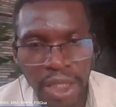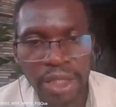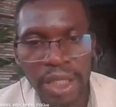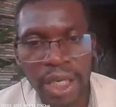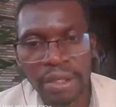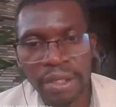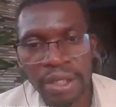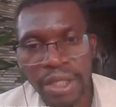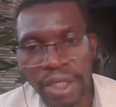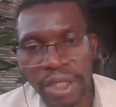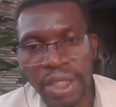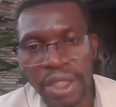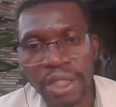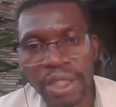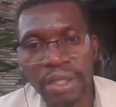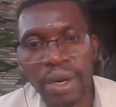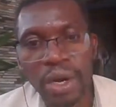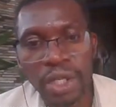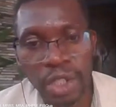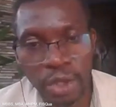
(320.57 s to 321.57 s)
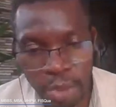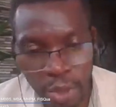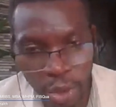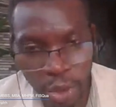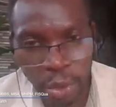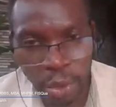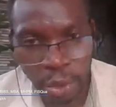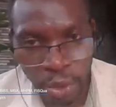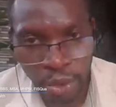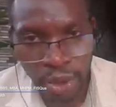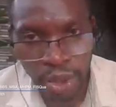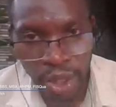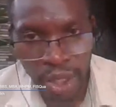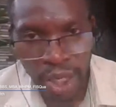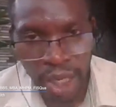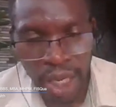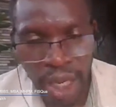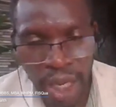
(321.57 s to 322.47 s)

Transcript: tertiary teaching hospital